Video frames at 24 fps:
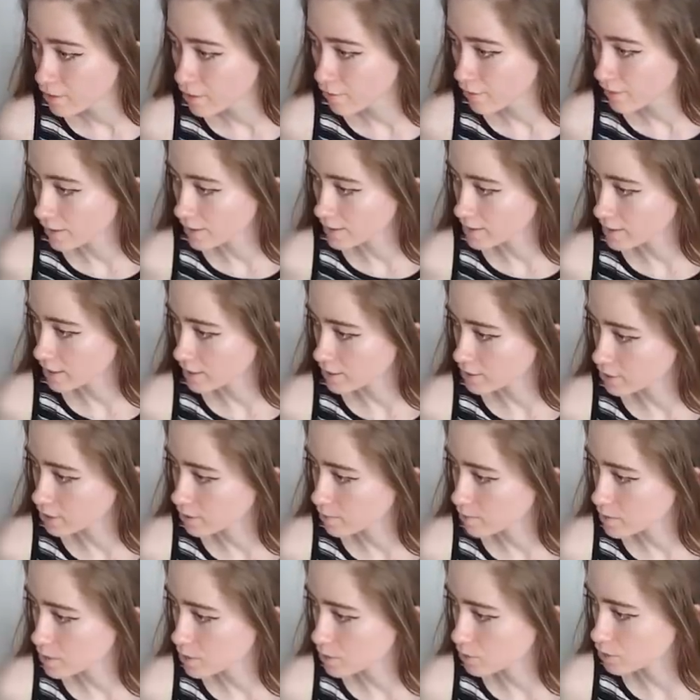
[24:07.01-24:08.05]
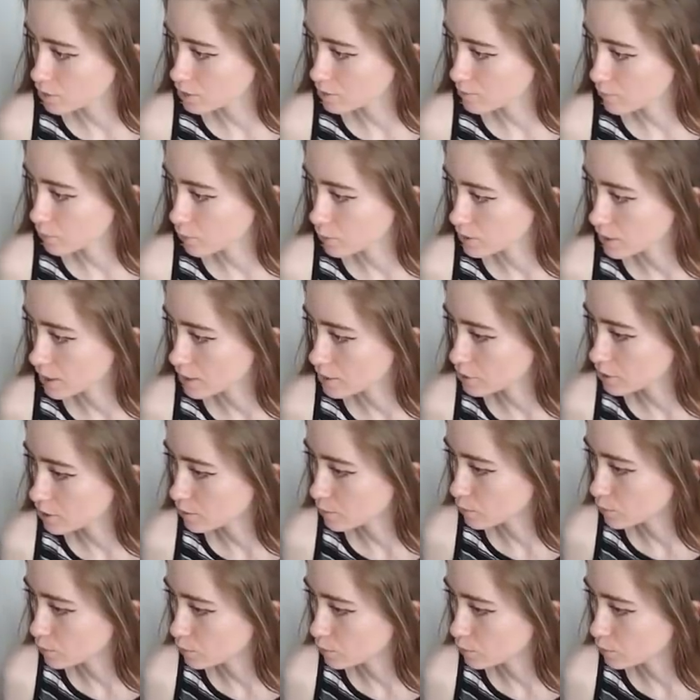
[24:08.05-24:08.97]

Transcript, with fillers: from these ice creams and do a s'mores ice cream.